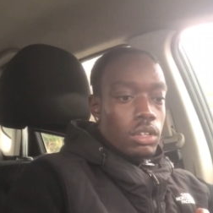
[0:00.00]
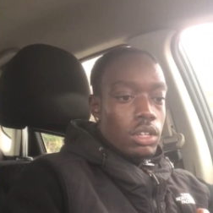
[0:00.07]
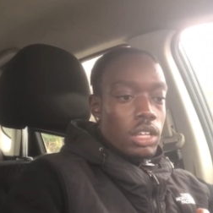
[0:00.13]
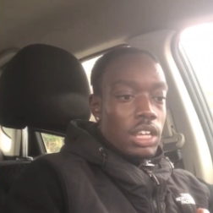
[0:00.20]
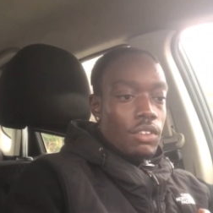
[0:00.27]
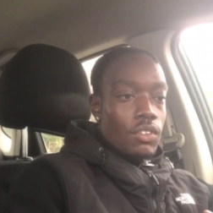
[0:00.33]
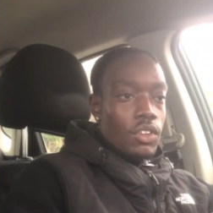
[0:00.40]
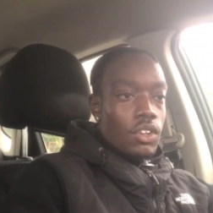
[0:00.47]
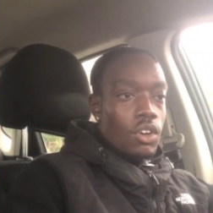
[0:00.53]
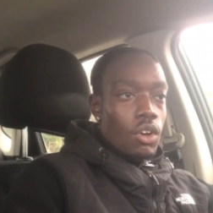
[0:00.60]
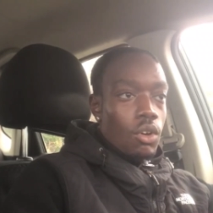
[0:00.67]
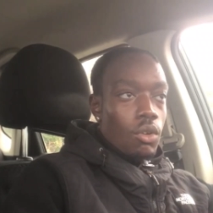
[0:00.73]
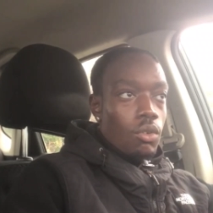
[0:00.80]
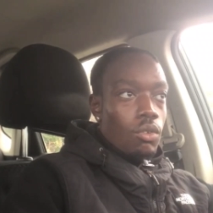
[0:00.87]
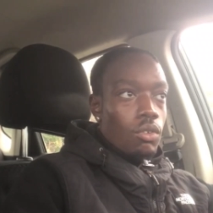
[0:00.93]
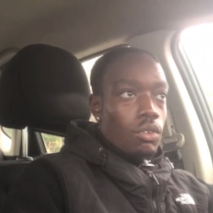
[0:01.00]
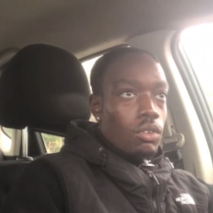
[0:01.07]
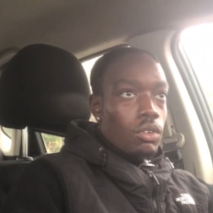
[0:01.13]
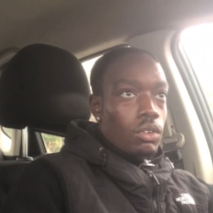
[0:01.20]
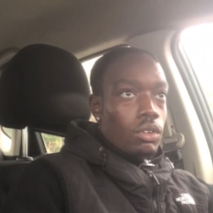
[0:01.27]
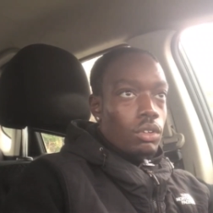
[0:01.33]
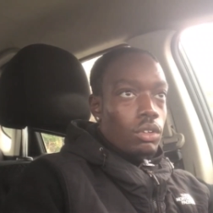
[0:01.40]
even though
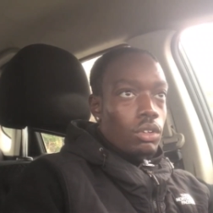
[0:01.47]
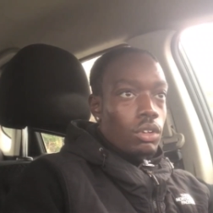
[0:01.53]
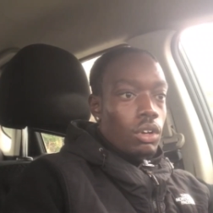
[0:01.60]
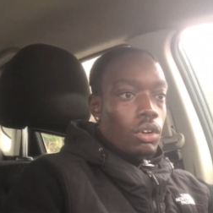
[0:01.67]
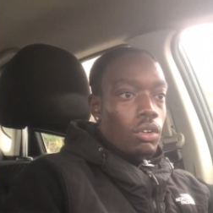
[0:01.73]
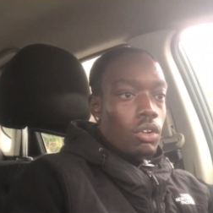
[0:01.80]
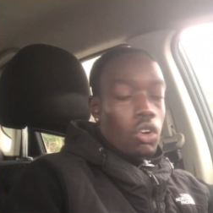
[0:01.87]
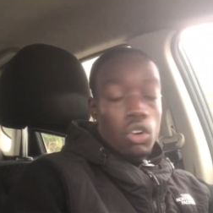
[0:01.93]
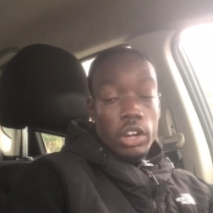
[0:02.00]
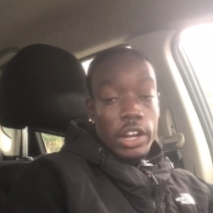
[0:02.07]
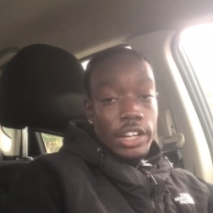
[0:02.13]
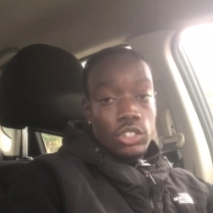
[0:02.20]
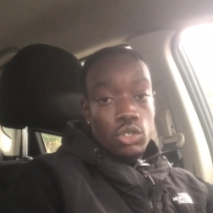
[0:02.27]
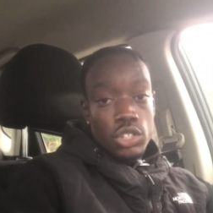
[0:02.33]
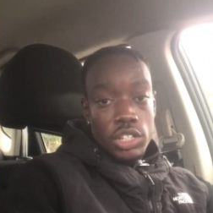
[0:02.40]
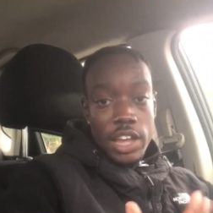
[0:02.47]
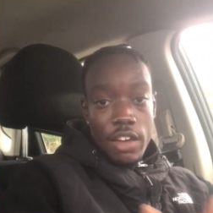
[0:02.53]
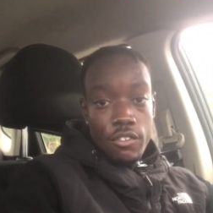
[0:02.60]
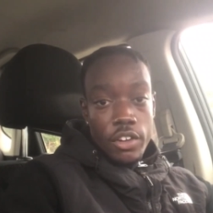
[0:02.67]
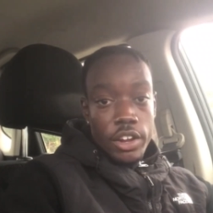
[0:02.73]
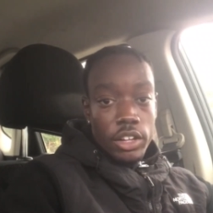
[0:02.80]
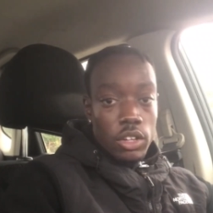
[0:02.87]
you know, or that you just have
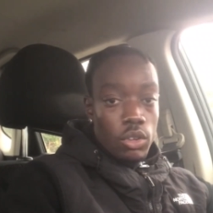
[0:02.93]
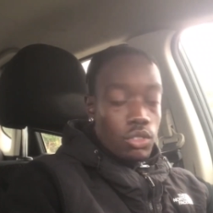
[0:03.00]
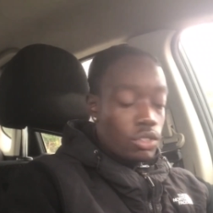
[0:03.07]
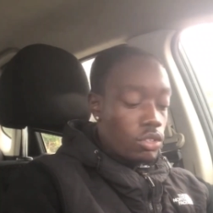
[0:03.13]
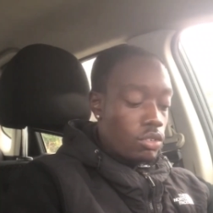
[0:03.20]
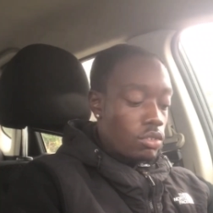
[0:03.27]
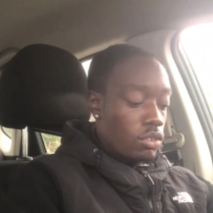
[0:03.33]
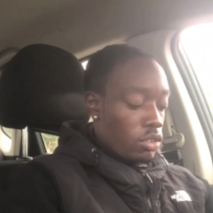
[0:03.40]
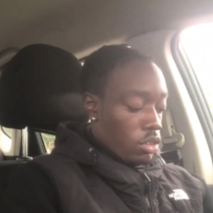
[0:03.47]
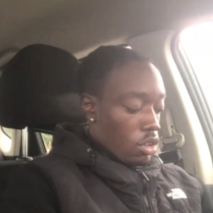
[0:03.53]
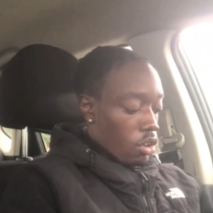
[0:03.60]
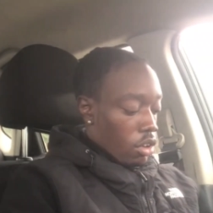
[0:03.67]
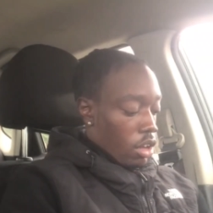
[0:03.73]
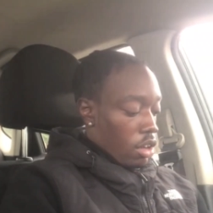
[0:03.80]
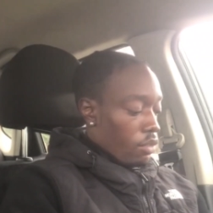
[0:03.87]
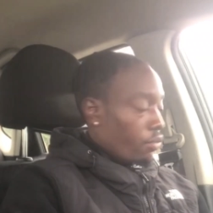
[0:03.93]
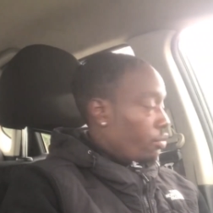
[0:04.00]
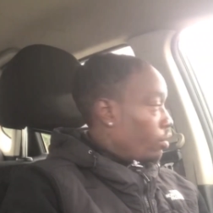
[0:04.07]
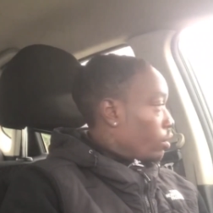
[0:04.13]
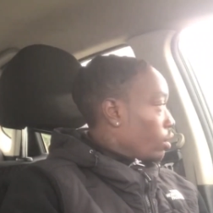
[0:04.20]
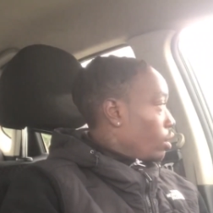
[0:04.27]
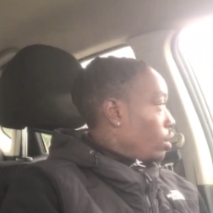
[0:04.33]
very close to you. Okay,
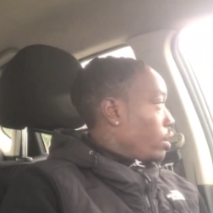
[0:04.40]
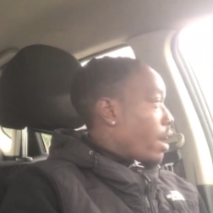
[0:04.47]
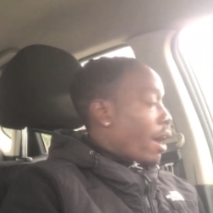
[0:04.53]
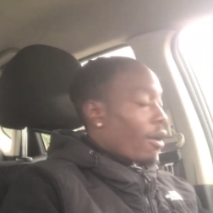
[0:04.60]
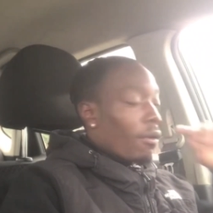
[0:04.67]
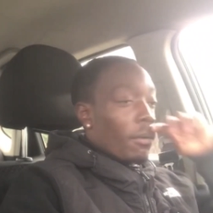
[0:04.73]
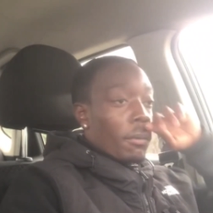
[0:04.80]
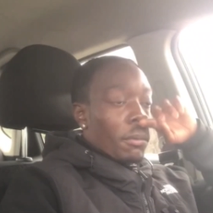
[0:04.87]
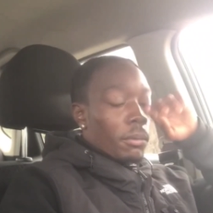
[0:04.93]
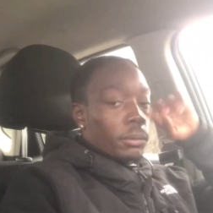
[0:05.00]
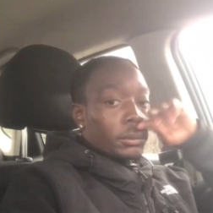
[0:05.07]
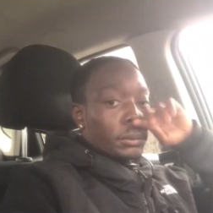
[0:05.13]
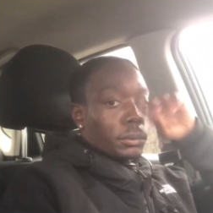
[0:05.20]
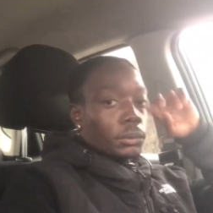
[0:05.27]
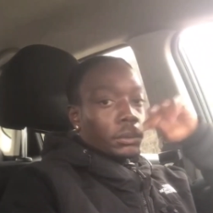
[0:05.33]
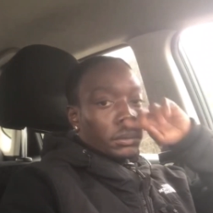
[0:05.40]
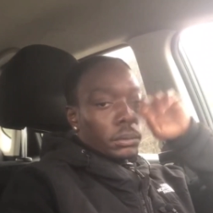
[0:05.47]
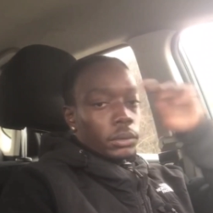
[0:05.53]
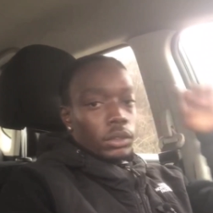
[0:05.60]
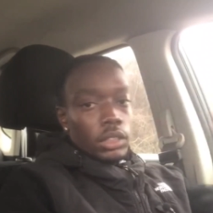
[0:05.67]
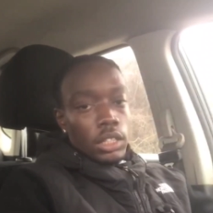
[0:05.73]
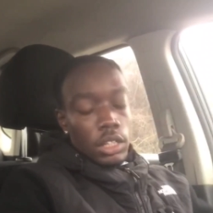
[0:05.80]
now
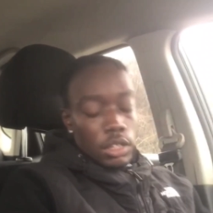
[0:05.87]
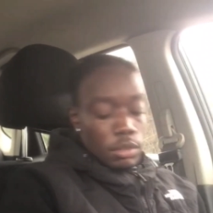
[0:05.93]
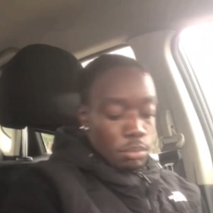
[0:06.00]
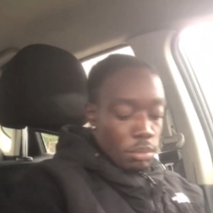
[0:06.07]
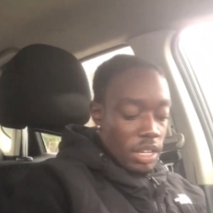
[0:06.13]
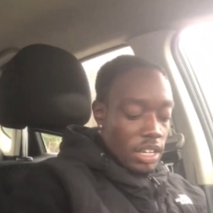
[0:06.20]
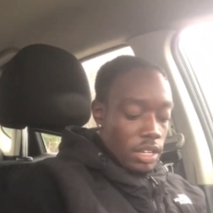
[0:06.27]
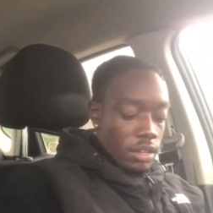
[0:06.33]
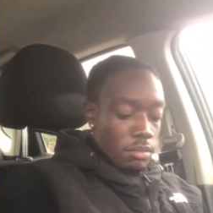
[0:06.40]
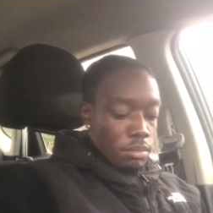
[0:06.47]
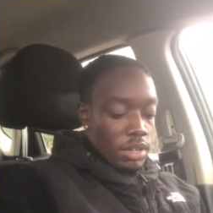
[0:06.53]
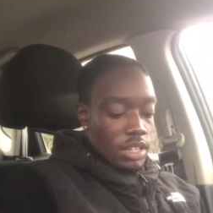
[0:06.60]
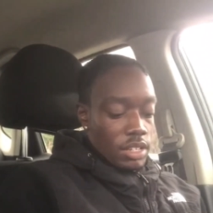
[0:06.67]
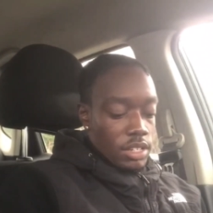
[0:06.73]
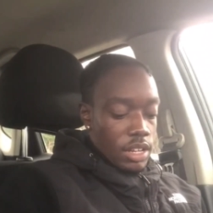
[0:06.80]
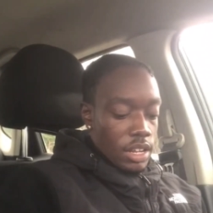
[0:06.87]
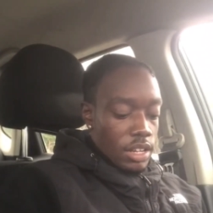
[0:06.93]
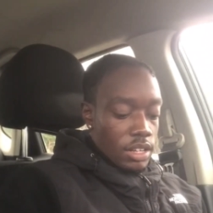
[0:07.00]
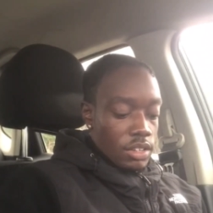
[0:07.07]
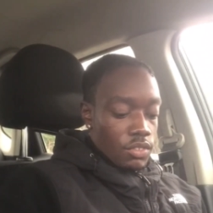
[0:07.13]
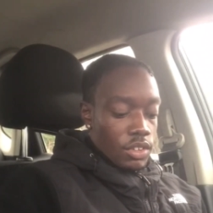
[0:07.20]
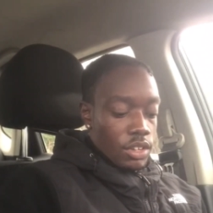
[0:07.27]
me me saying
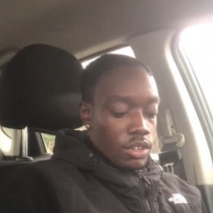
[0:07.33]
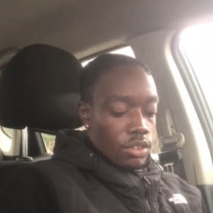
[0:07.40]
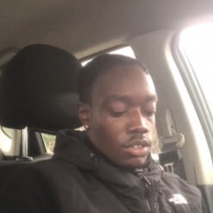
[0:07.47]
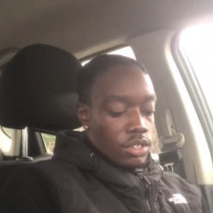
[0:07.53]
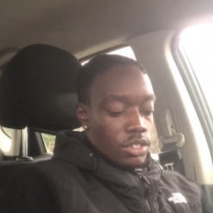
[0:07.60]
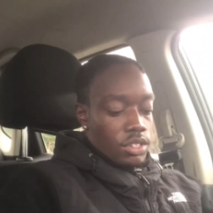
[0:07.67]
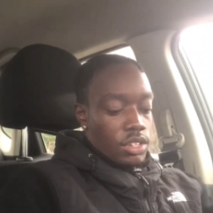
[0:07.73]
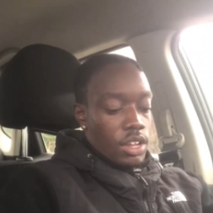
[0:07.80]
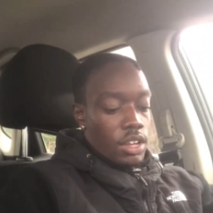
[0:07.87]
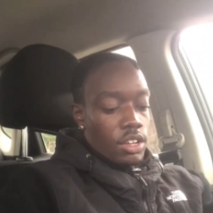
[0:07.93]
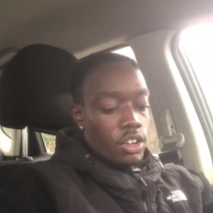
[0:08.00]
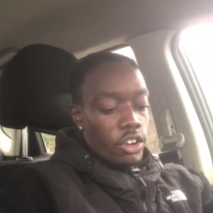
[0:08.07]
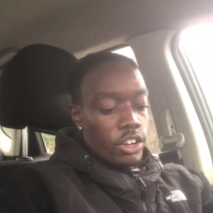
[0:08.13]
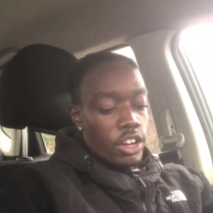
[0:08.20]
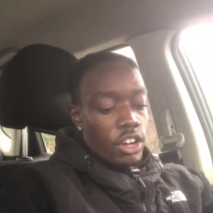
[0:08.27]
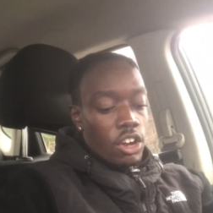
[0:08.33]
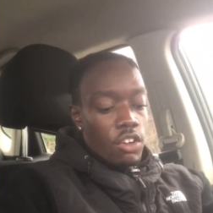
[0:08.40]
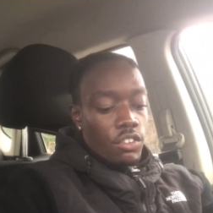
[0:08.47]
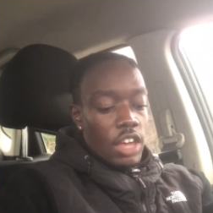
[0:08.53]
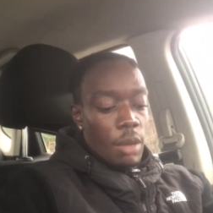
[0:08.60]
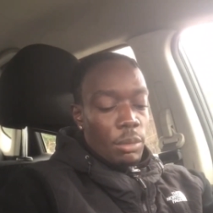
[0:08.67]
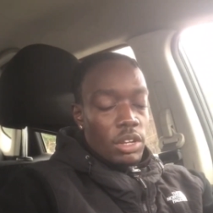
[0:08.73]
this video is to say your cutoff
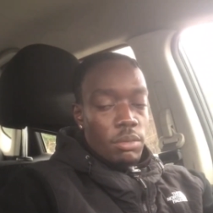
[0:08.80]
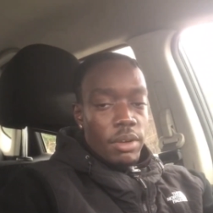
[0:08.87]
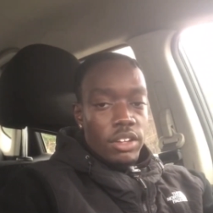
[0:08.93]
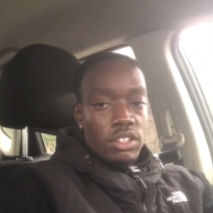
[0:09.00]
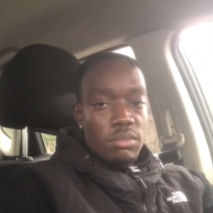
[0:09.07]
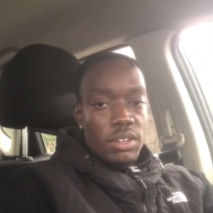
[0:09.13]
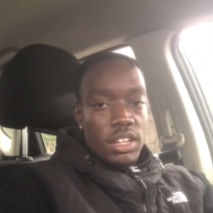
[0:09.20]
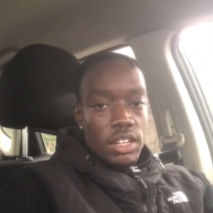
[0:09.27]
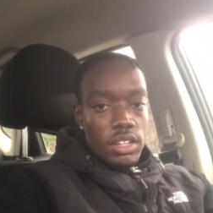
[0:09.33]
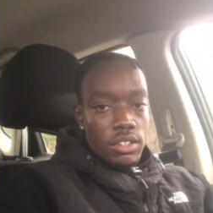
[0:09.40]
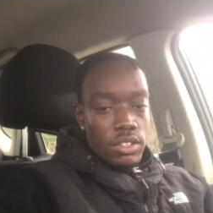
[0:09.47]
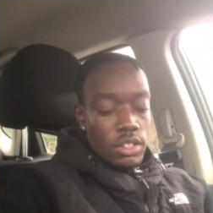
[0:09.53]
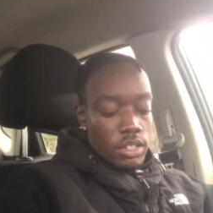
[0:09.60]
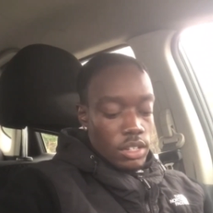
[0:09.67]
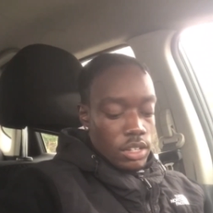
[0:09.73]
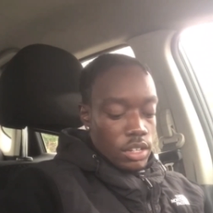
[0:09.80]
game is about to be easy.